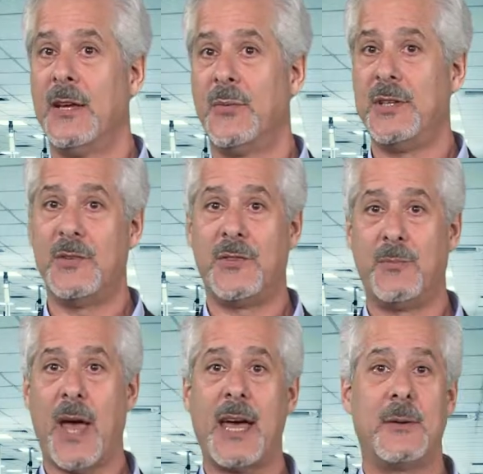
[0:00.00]
When your
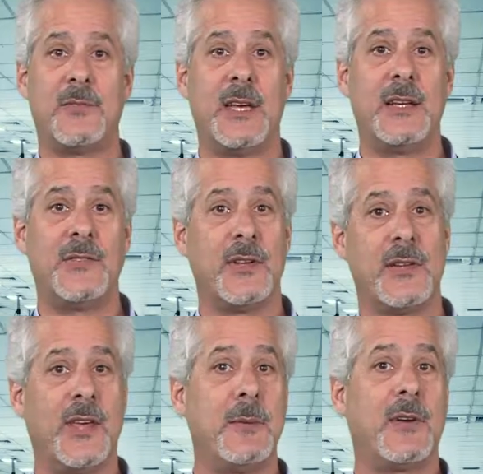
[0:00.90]
backup data is on
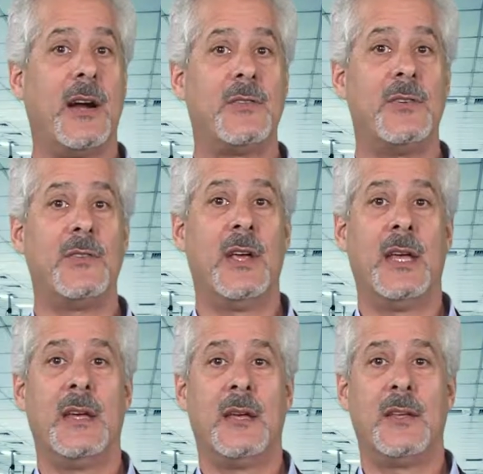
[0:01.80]
a tape cartridge,
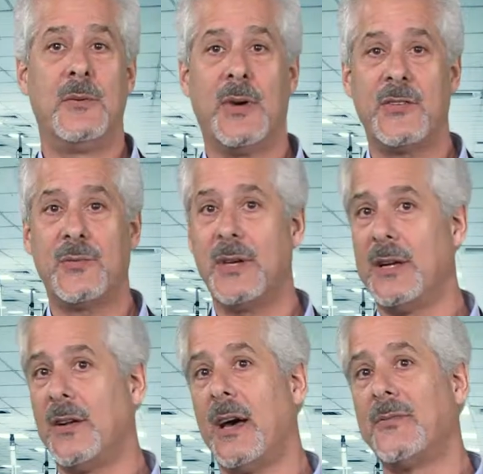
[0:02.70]
you must read
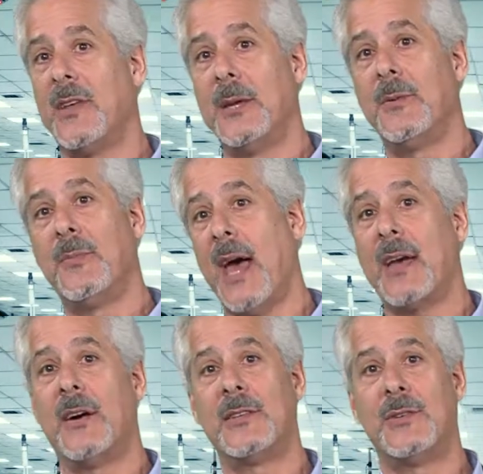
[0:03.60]
it off tape and
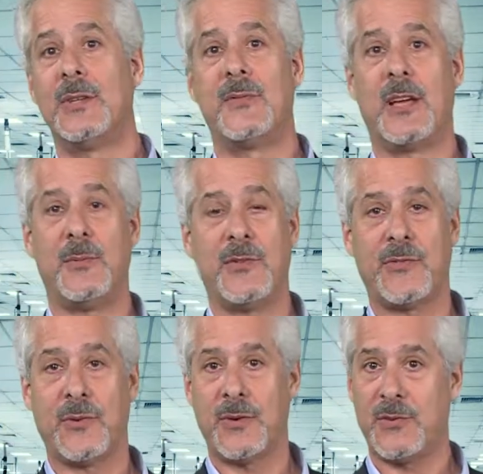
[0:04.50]
back onto an available
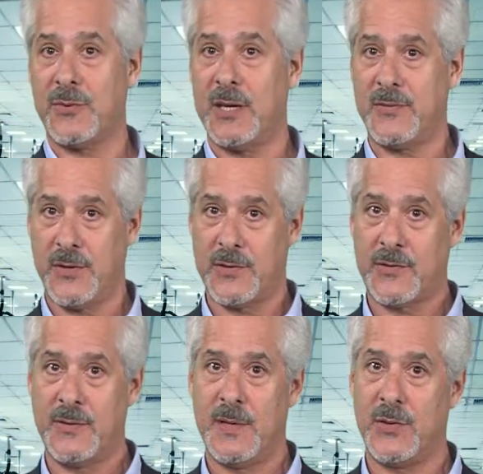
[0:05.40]
storage array
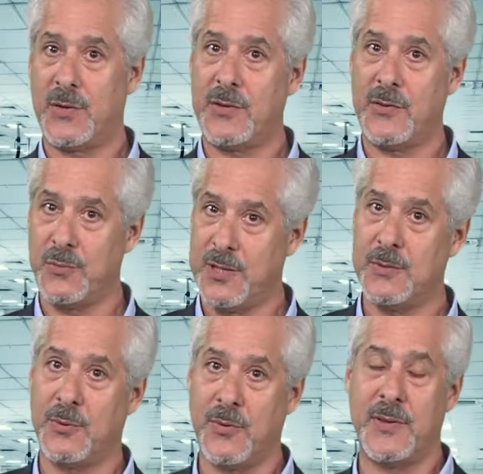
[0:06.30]
first in order to
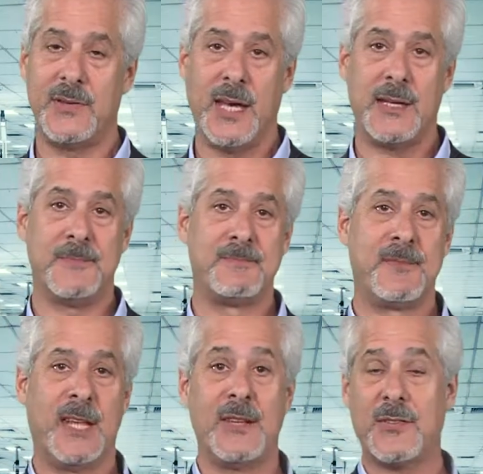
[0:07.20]
redeploy the data.
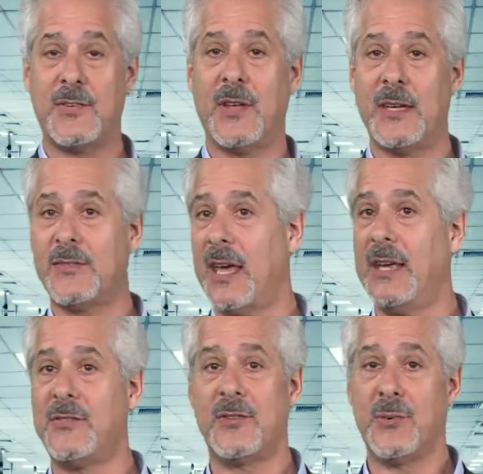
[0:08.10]
And this can take
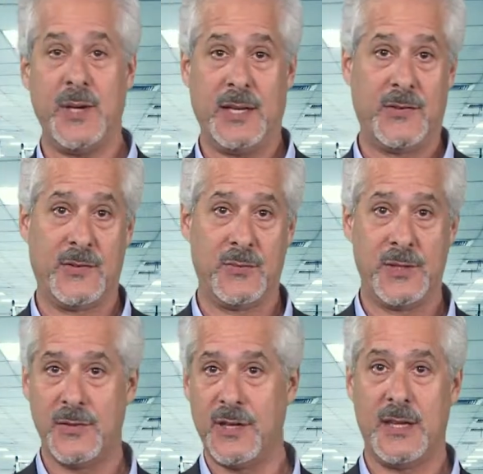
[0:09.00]
days or weeks
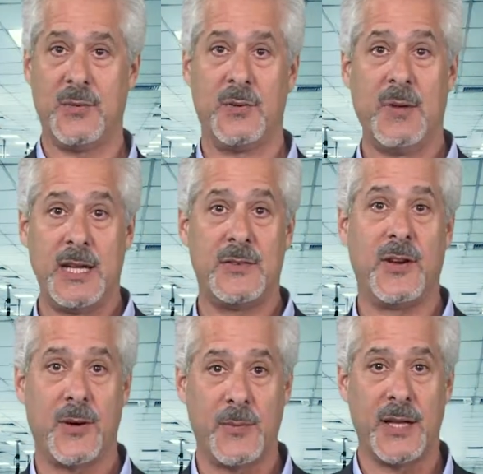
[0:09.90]
when you're dealing with many
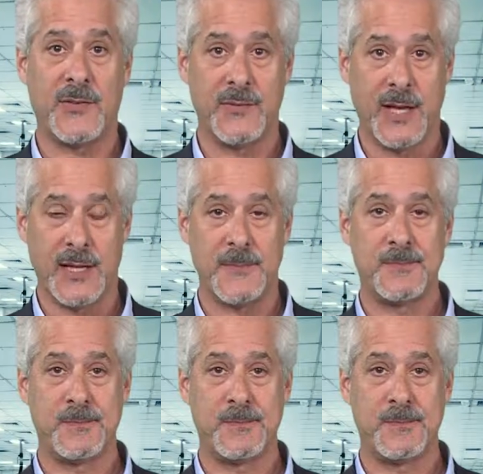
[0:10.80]
terabytes of data.